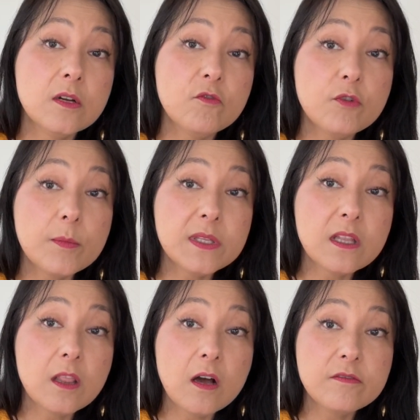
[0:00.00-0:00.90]
for me,
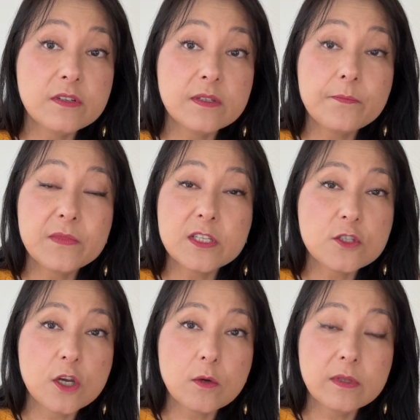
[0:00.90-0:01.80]
the Lover is
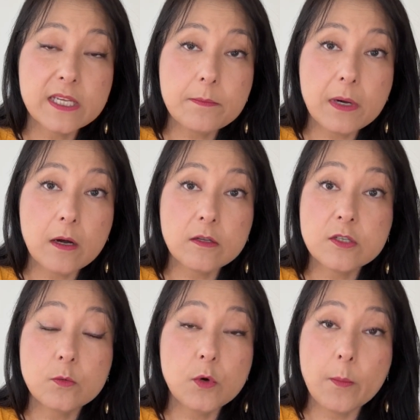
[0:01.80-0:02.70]
not only about
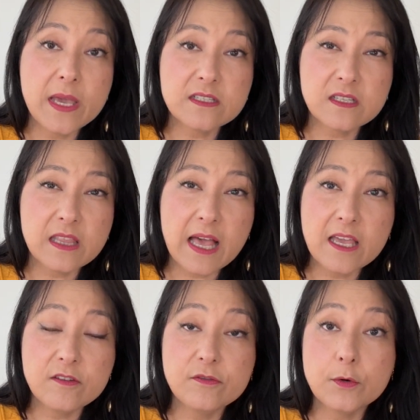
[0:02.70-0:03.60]
romantic
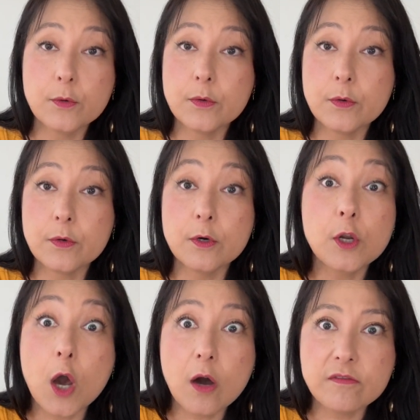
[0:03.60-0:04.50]
life or
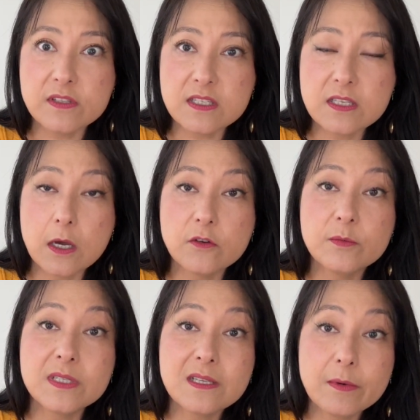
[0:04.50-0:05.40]
love itself,
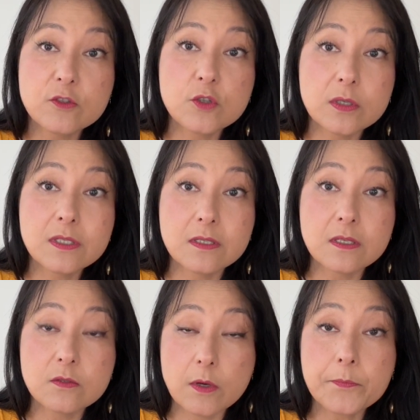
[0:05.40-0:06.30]
but it's about choices
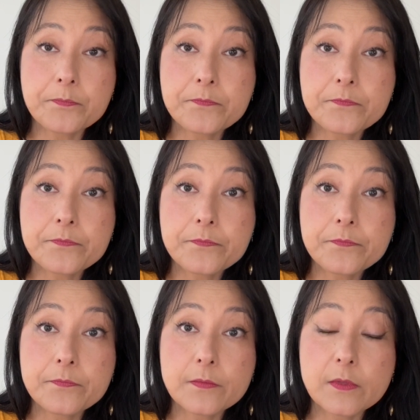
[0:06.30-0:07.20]
as well,
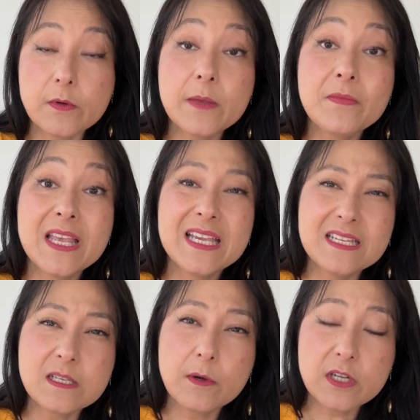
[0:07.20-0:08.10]
right? It
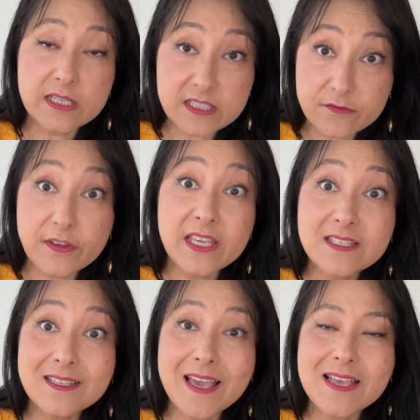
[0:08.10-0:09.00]
is about
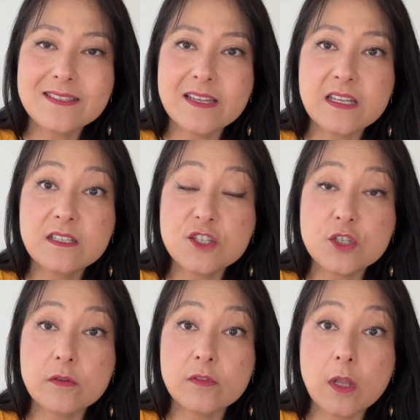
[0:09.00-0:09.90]
activating as that energy
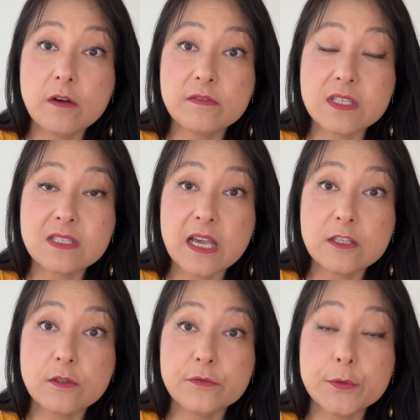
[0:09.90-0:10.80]
of love
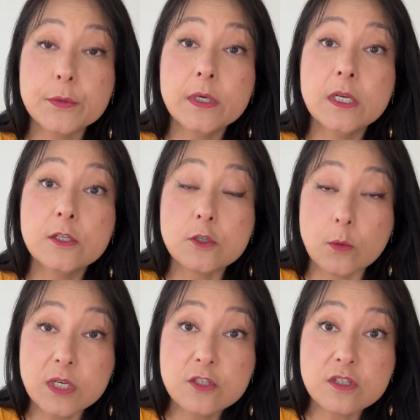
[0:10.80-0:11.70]
inside of you
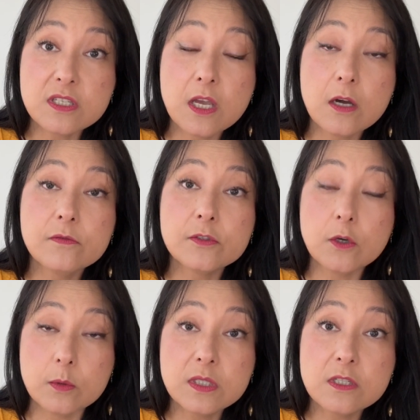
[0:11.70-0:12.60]
towards yourself,
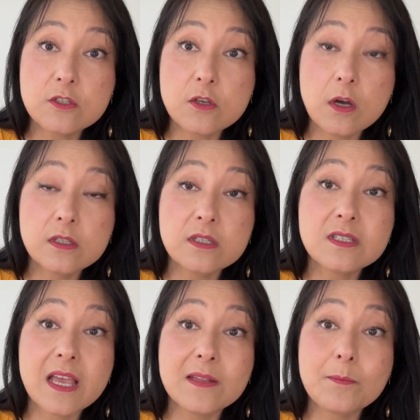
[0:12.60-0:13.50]
towards others,
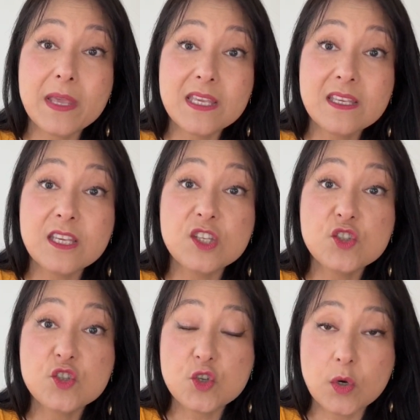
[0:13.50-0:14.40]
and making
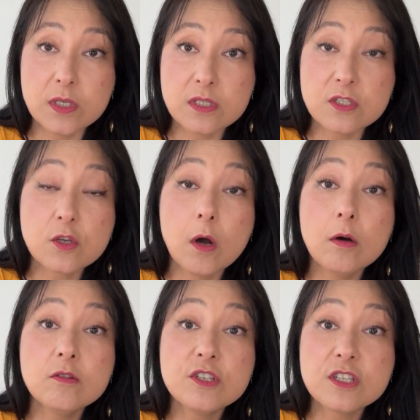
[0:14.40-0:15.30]
choices,
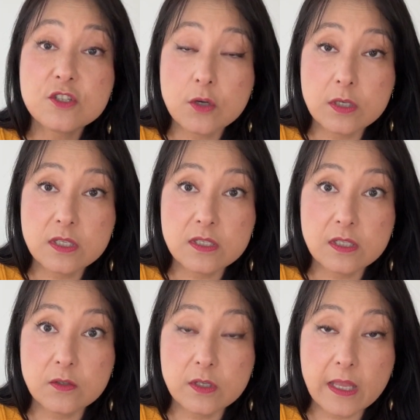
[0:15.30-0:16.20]
conscious choices in
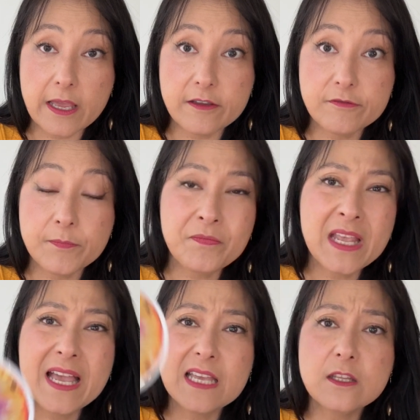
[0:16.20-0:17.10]
your life.
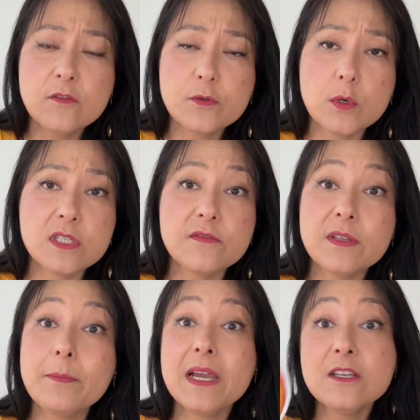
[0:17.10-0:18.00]
And then, of course, if the
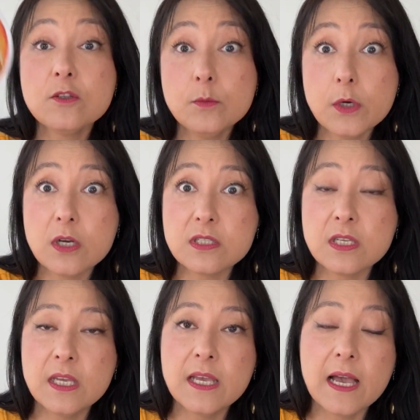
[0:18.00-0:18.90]
person brought
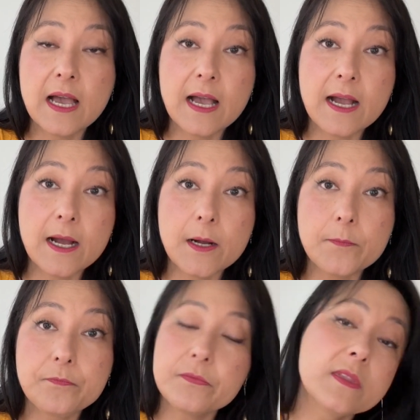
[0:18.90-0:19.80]

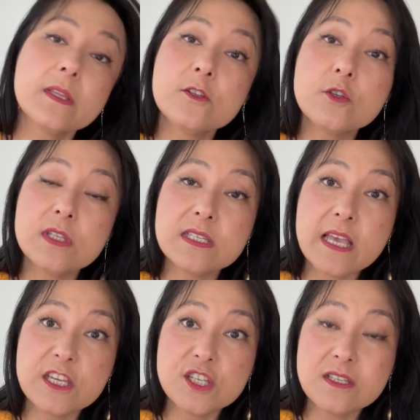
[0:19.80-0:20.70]
to the
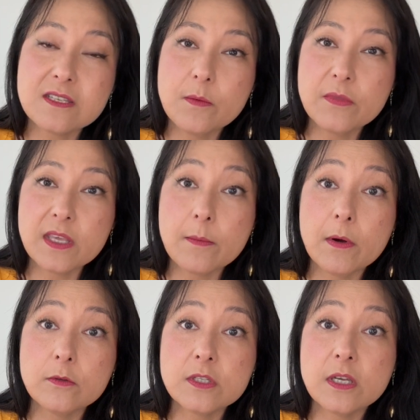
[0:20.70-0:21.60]
session something
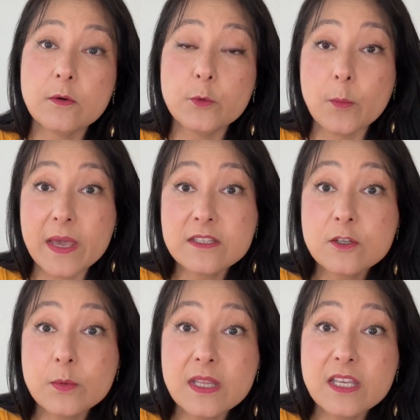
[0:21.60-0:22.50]
about
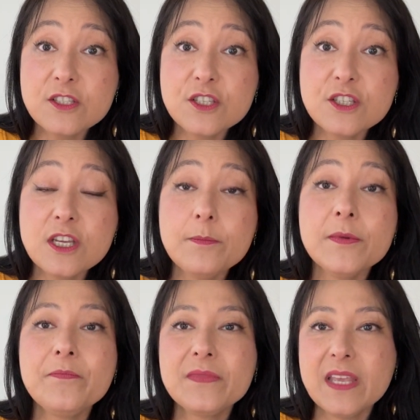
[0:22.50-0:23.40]
romantic relationship,
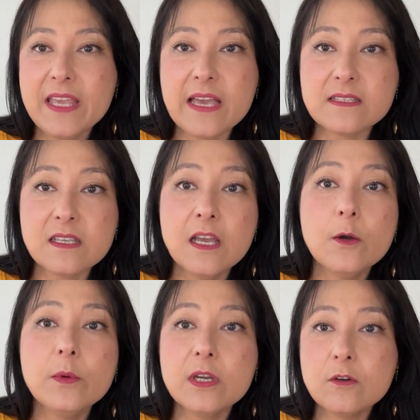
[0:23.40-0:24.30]
yes,
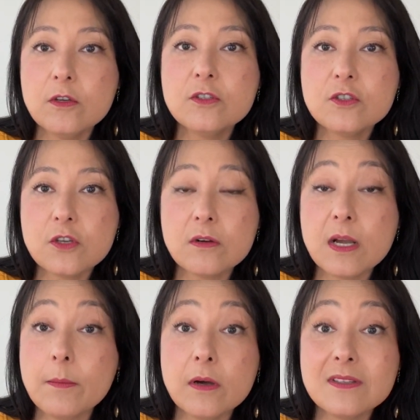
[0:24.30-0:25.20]
we are going to talk
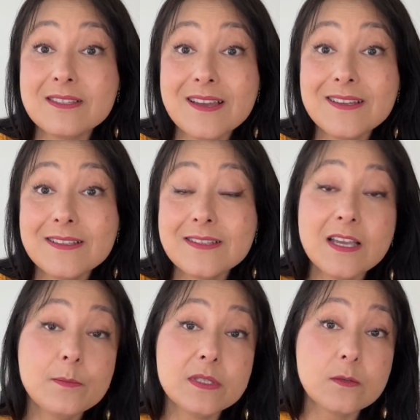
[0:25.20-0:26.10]
about this
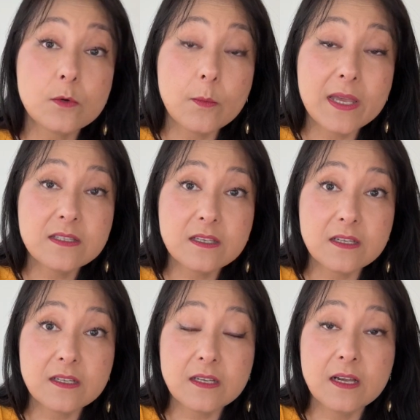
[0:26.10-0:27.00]
archetype as a
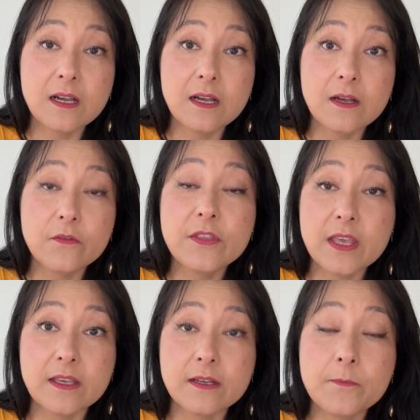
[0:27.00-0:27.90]
romantic
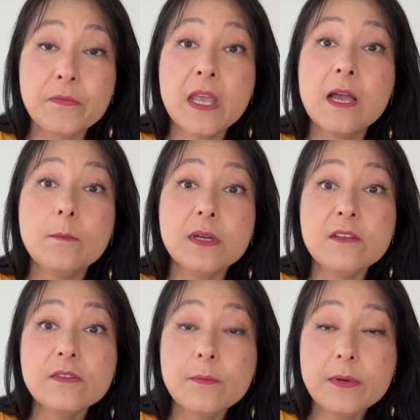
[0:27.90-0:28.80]
thing. But
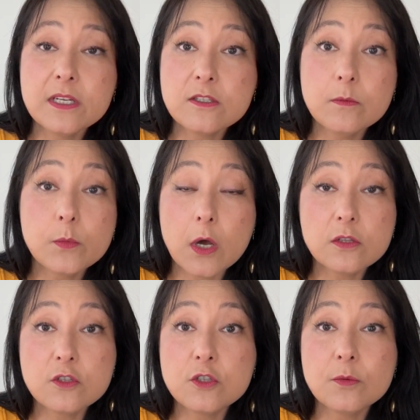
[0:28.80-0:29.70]
if the person
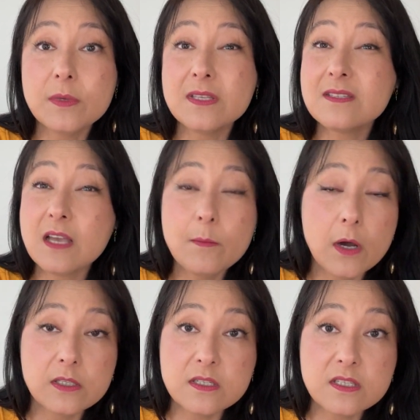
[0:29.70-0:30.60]
brought to me some
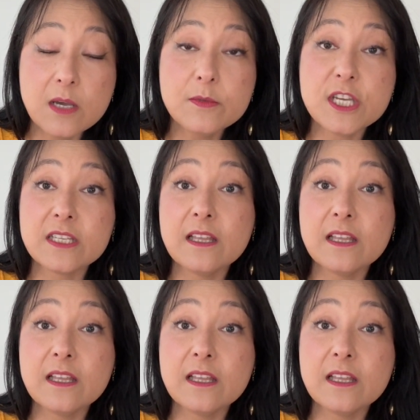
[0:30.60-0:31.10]
other subject,